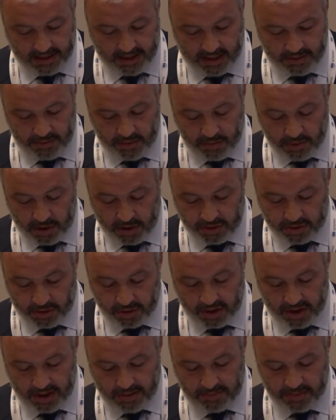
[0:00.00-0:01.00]
and we want
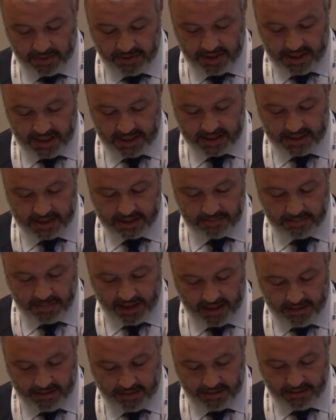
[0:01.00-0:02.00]
to keep on this
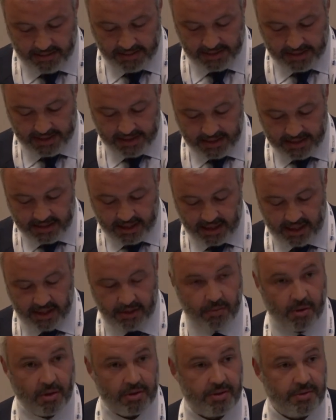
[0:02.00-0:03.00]
path
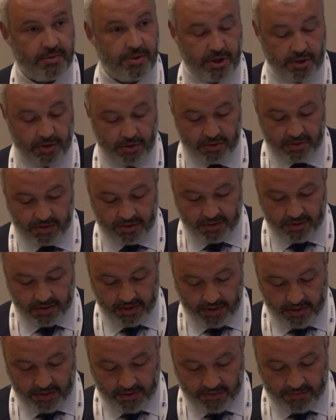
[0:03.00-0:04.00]
taking water reuse
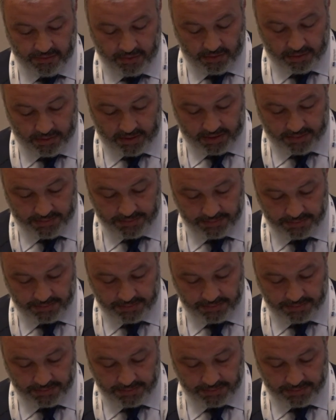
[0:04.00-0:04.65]
forward.